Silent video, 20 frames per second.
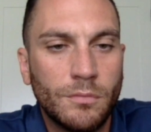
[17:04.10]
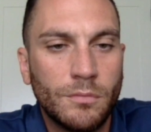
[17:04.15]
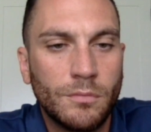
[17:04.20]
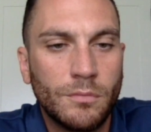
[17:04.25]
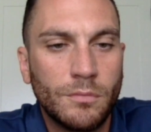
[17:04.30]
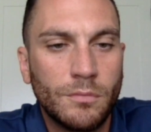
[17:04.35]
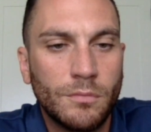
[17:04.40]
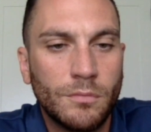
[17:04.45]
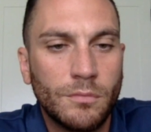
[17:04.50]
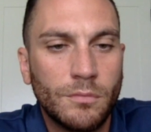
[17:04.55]

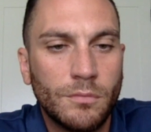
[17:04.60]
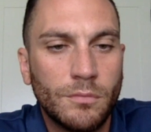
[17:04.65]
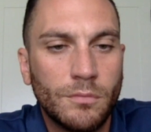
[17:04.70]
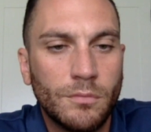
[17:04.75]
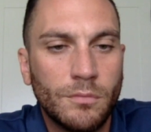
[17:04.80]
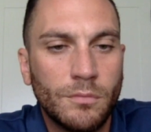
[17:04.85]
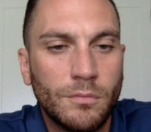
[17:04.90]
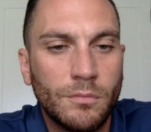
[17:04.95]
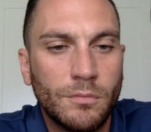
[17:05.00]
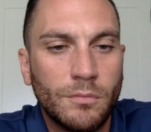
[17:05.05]

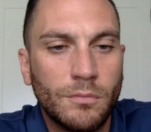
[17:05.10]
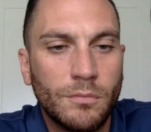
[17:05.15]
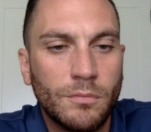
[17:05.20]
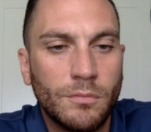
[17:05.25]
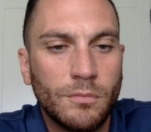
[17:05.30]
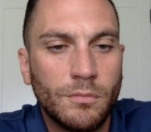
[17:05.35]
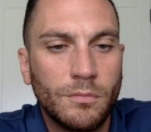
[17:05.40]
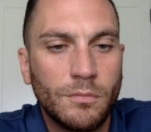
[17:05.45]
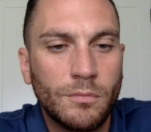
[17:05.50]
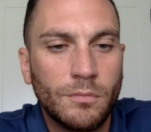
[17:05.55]

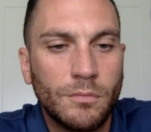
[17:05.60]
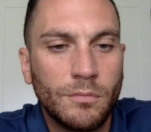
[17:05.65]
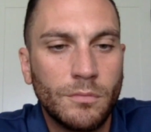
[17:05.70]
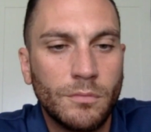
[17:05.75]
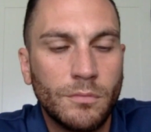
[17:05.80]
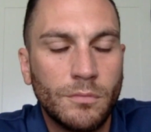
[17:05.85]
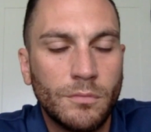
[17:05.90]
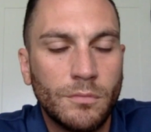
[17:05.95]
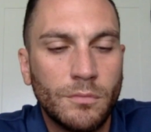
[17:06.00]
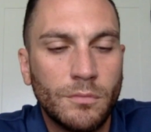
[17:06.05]

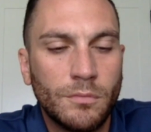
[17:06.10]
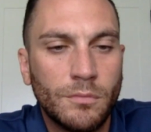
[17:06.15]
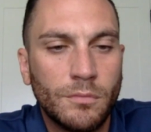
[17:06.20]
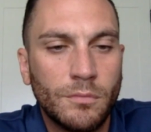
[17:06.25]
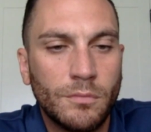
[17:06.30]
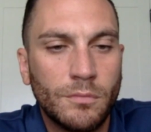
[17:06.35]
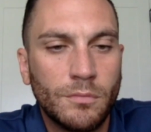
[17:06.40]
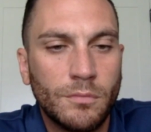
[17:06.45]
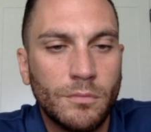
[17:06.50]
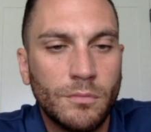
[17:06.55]

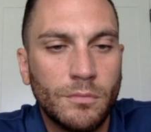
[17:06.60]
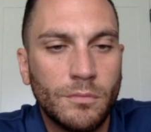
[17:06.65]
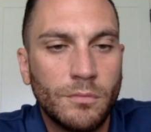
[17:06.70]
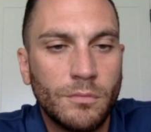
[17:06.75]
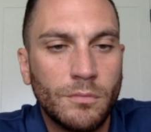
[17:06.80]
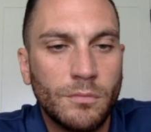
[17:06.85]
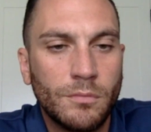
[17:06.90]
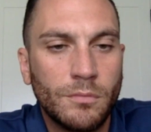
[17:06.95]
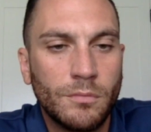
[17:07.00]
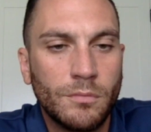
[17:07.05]

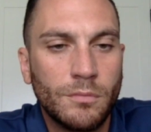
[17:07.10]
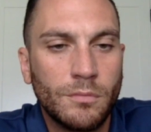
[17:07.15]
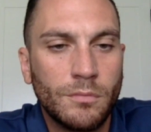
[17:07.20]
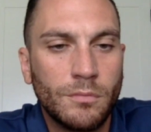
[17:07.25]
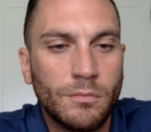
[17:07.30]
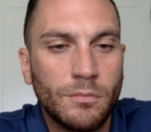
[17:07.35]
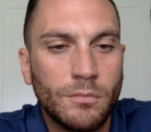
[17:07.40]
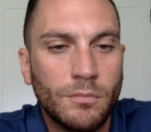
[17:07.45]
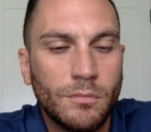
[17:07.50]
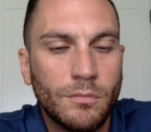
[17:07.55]

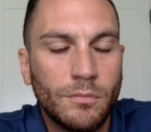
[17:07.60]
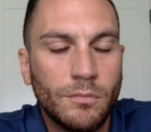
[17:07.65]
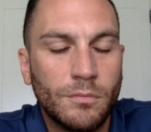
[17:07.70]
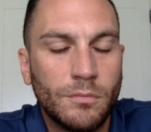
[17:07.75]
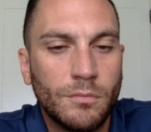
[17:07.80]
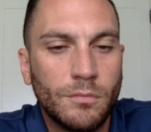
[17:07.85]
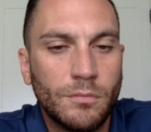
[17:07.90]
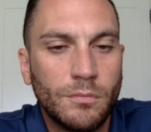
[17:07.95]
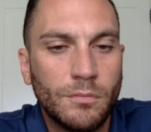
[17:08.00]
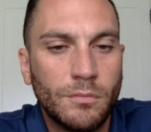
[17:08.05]

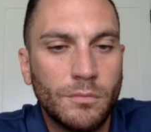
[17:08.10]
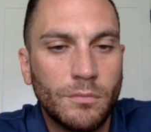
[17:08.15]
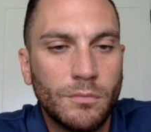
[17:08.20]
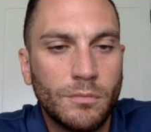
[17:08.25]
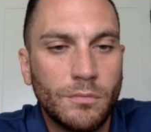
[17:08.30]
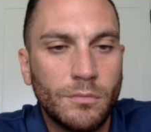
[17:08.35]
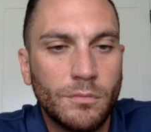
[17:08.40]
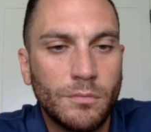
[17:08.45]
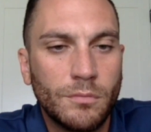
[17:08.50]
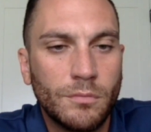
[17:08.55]

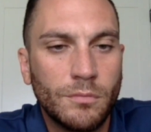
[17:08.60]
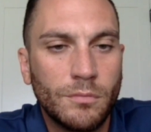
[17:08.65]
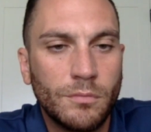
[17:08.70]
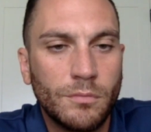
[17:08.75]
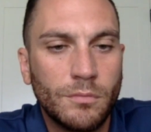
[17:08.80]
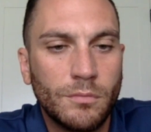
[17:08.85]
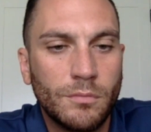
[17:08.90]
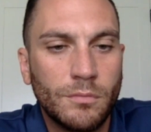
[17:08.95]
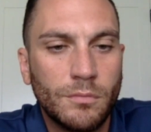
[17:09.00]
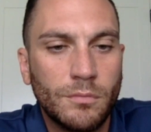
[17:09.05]

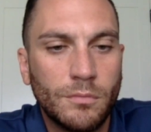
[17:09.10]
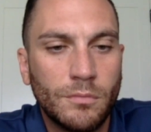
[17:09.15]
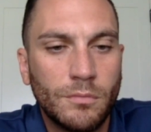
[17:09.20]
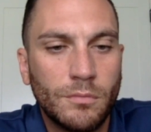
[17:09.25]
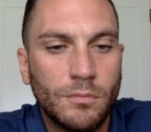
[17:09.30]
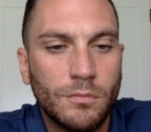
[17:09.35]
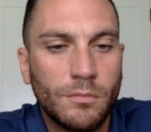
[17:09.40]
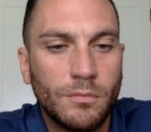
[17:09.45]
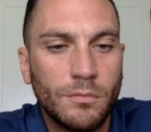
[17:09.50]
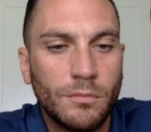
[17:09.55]

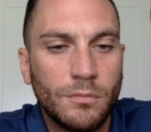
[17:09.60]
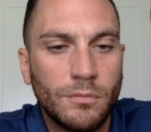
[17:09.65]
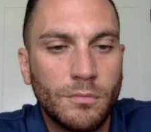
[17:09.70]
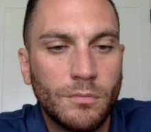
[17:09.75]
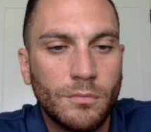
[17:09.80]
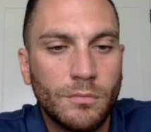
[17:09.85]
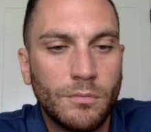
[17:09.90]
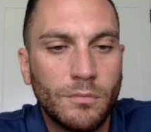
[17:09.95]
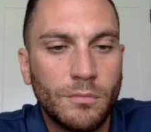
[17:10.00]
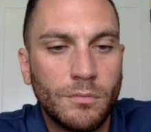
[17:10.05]

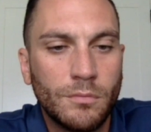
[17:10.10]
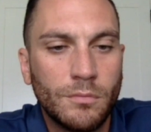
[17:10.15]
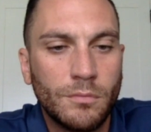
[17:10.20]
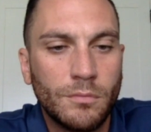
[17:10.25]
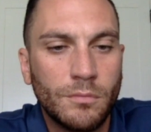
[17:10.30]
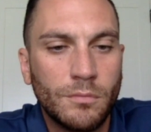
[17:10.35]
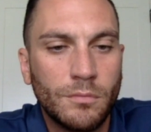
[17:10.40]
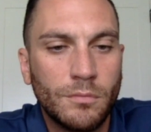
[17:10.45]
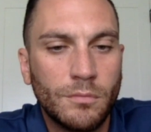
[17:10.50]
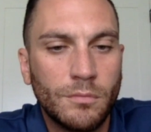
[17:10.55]

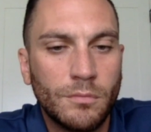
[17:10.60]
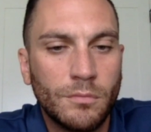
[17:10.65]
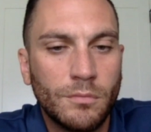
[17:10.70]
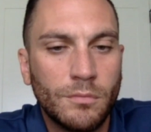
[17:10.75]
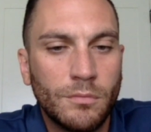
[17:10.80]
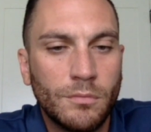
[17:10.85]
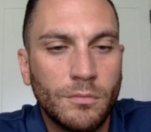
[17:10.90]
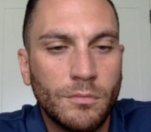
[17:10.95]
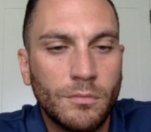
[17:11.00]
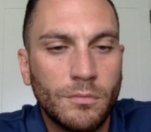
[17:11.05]

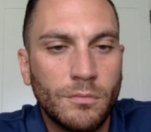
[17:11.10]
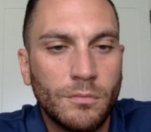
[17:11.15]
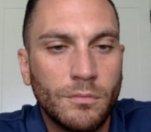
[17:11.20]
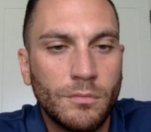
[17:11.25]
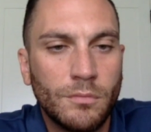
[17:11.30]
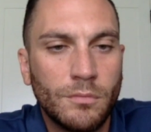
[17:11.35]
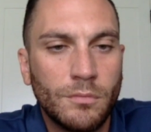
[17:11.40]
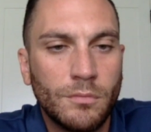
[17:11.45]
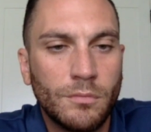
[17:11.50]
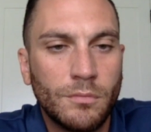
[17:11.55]

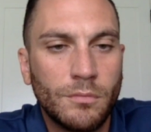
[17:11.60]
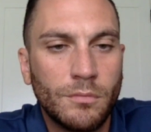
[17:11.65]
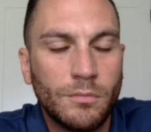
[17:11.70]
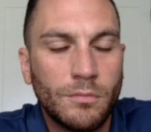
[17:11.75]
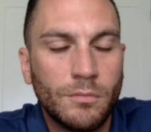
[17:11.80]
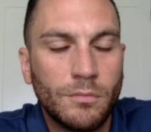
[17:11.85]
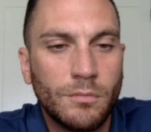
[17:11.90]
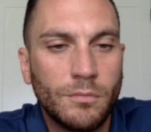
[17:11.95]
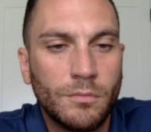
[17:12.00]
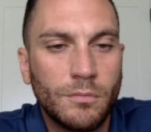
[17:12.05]
The person shown says nothing.